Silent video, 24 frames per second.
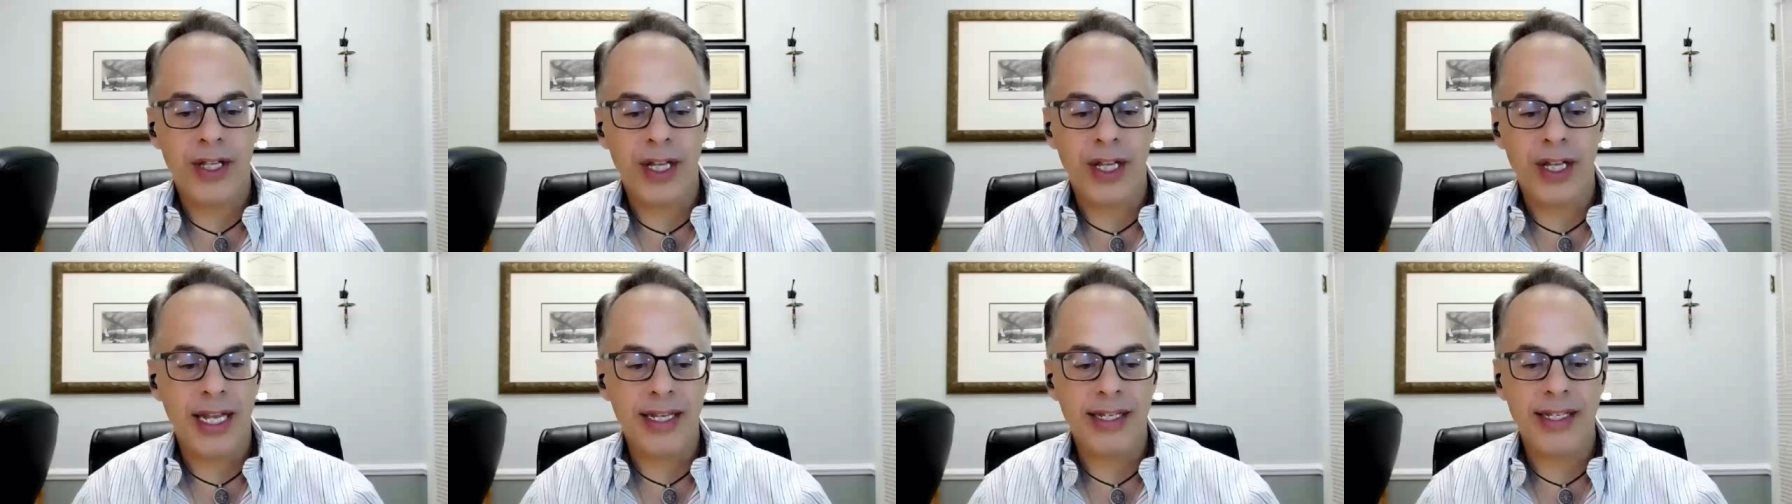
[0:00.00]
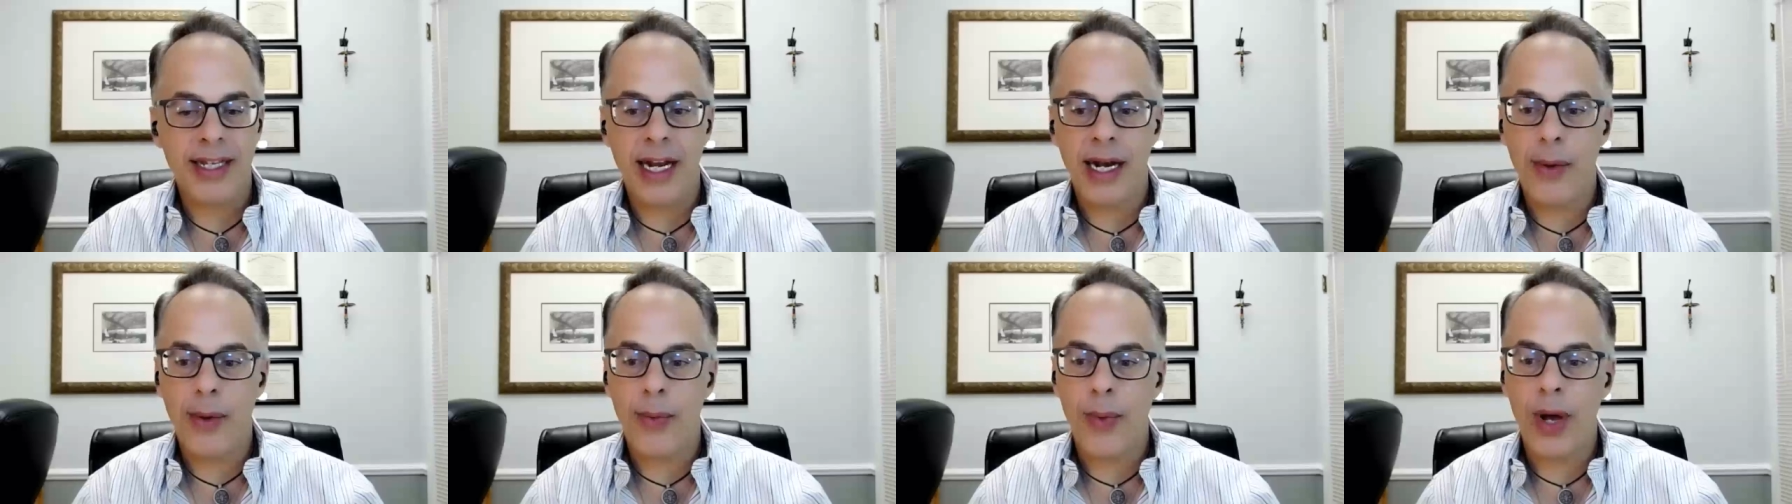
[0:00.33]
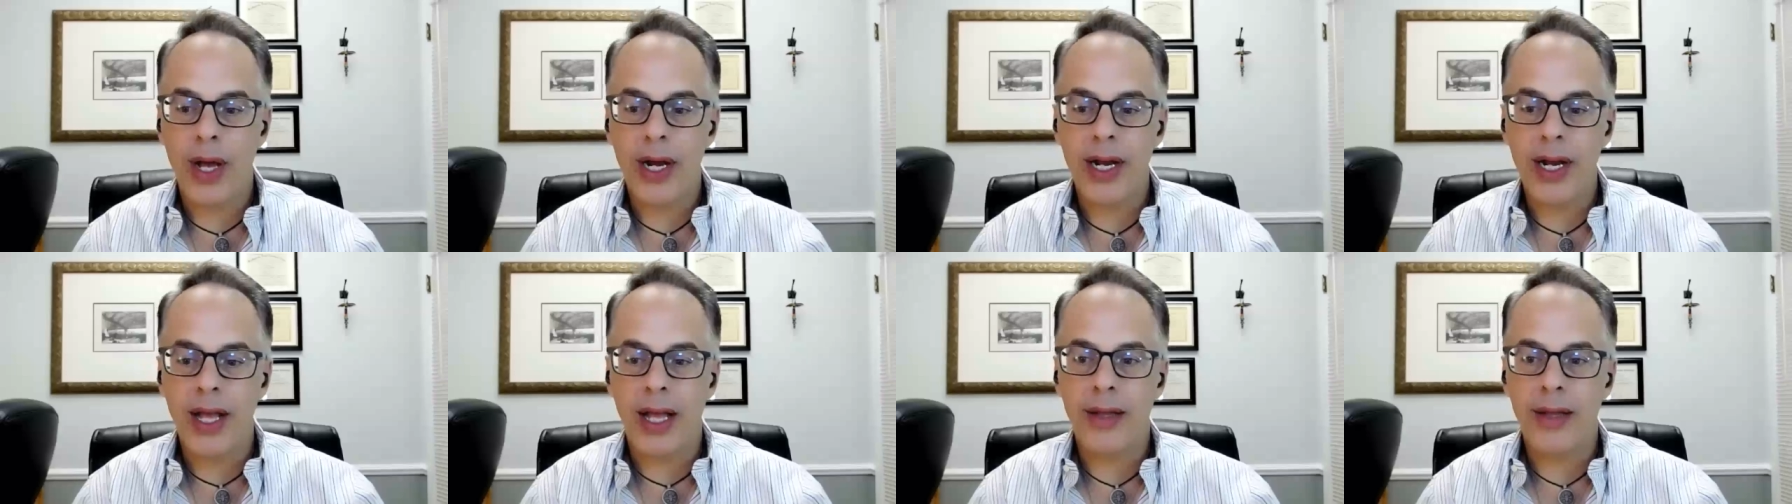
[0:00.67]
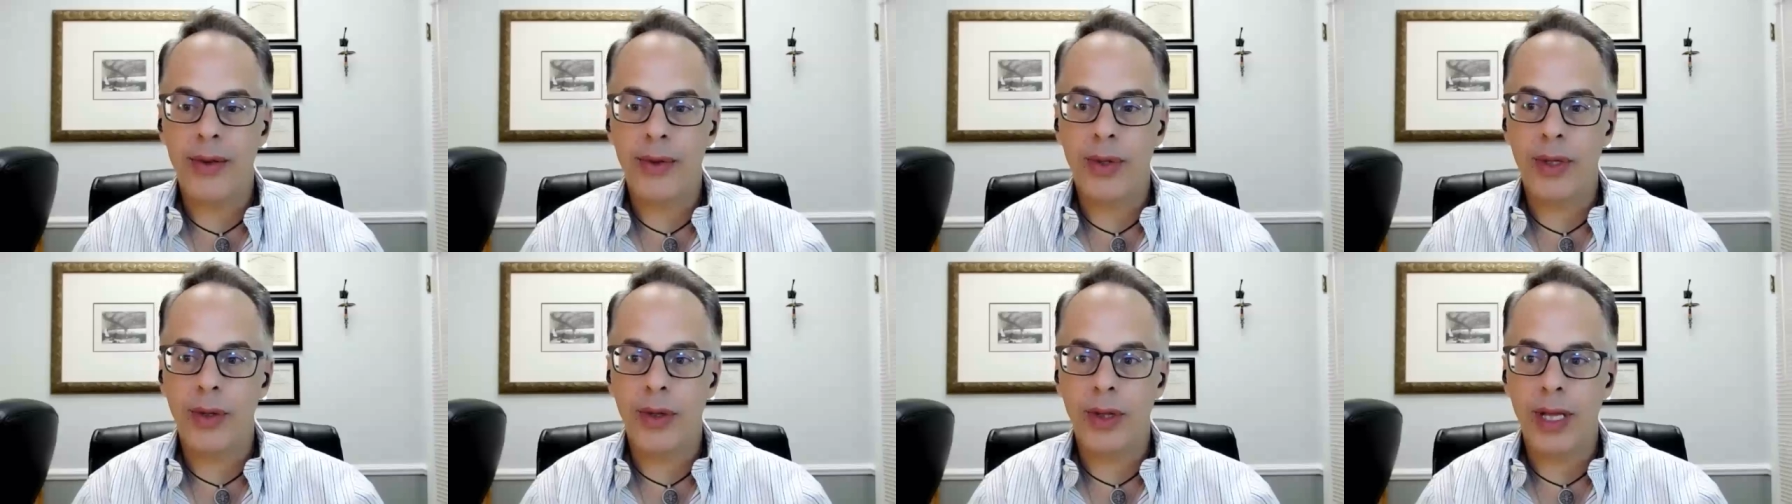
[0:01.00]
like I said,
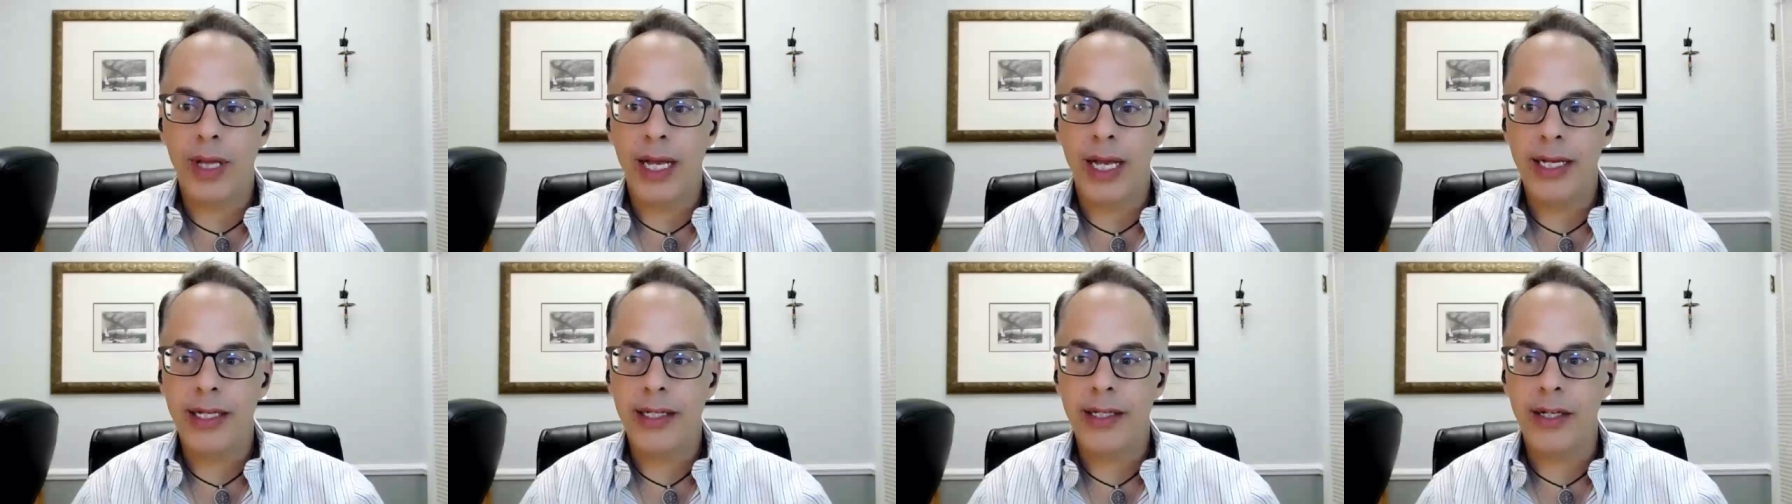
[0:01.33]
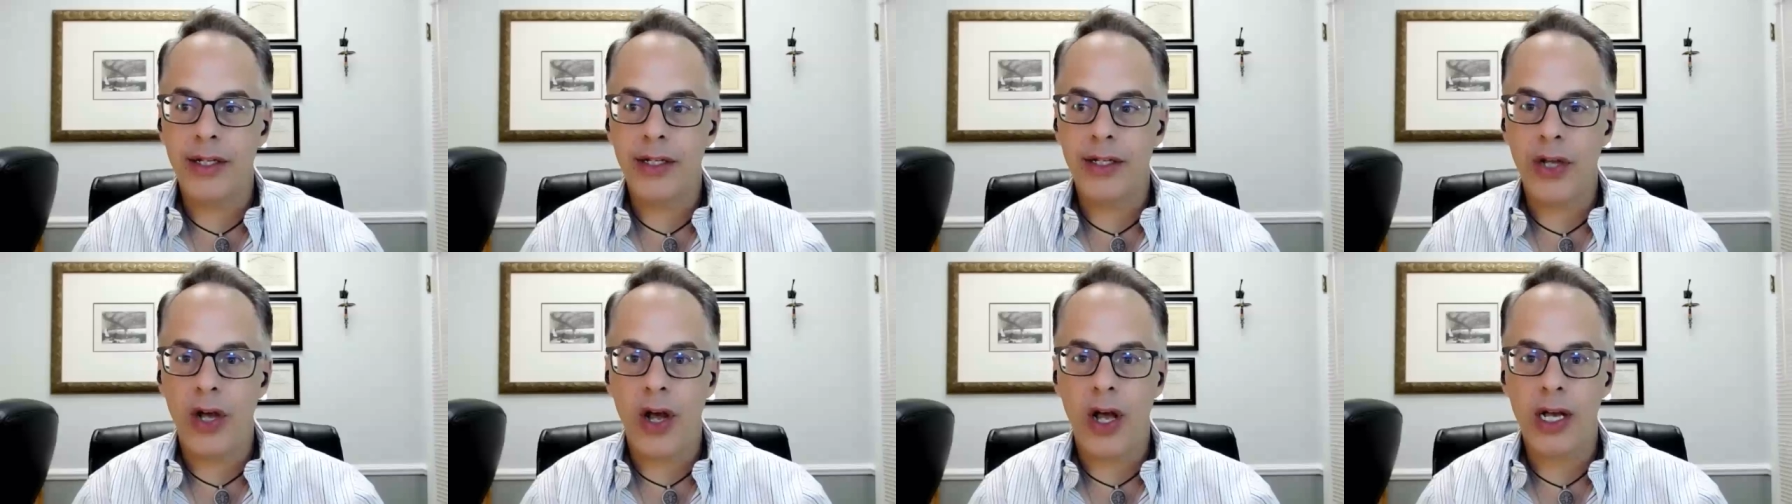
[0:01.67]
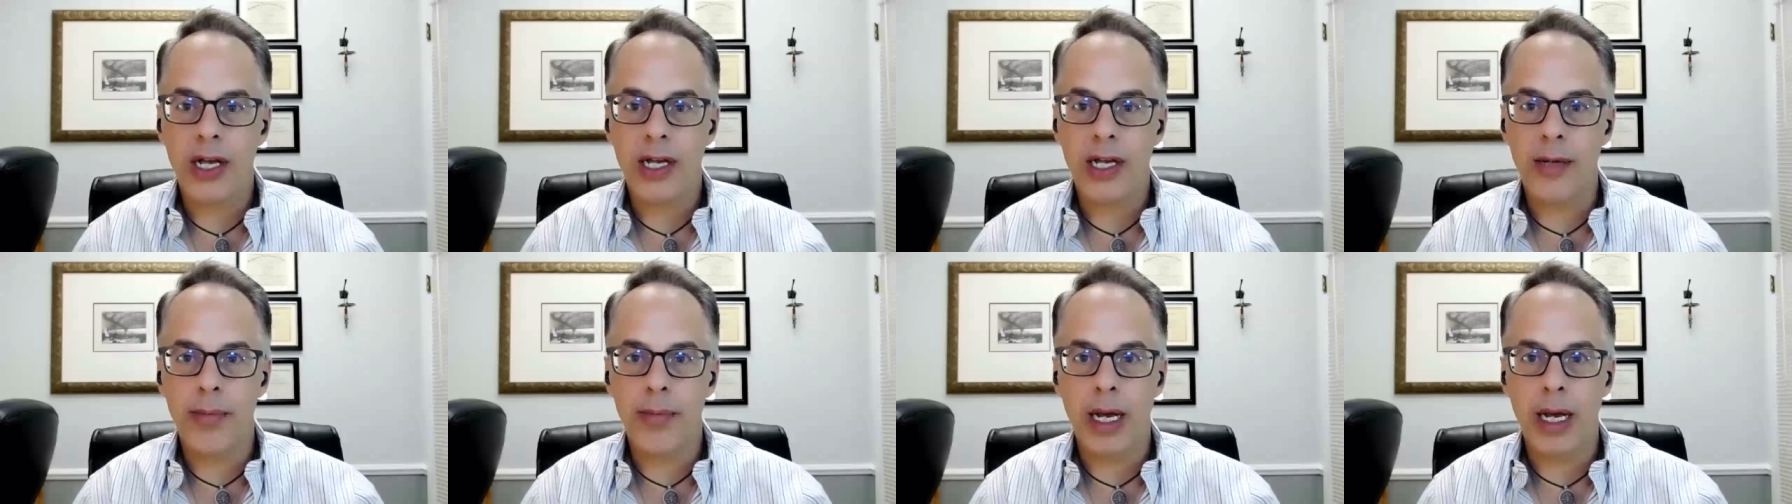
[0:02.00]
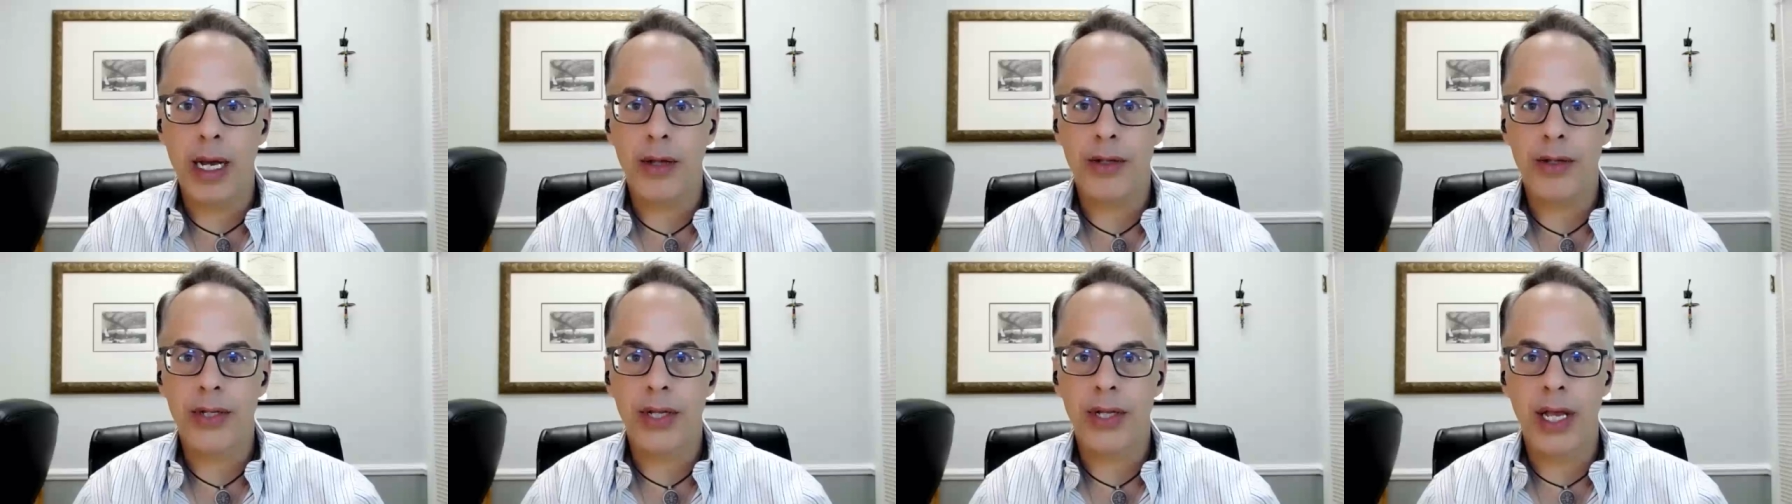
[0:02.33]
I'd like to talk
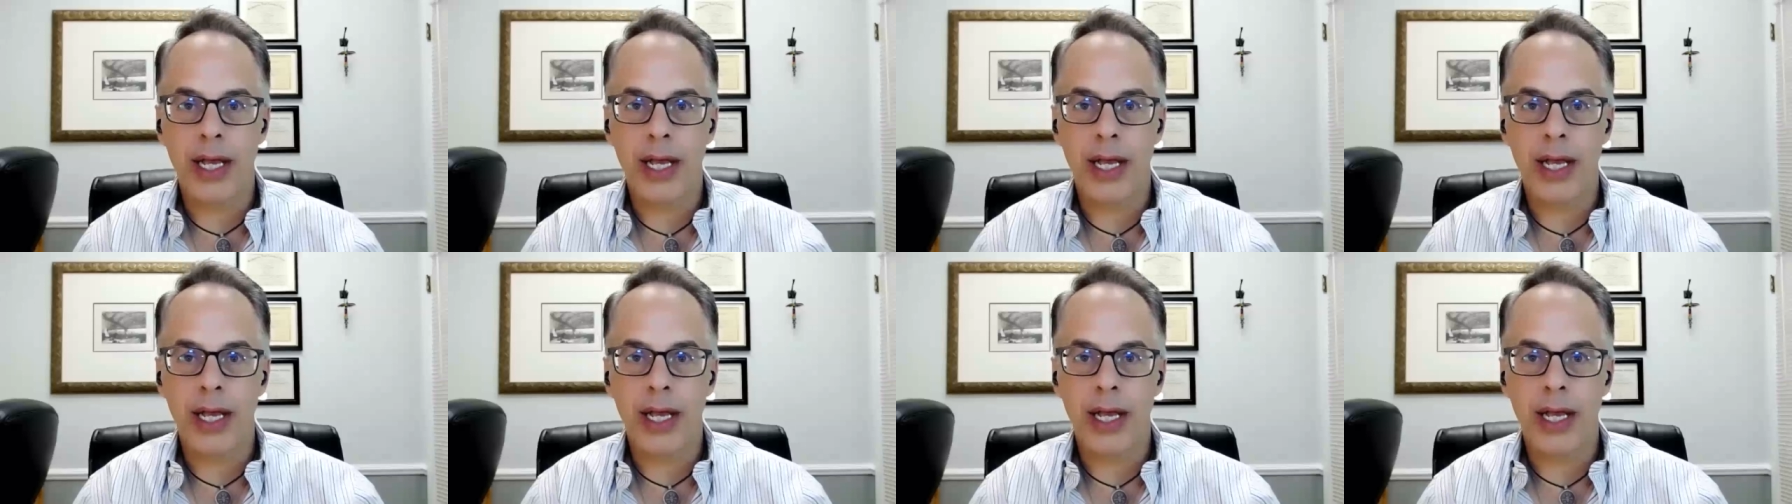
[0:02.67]
about,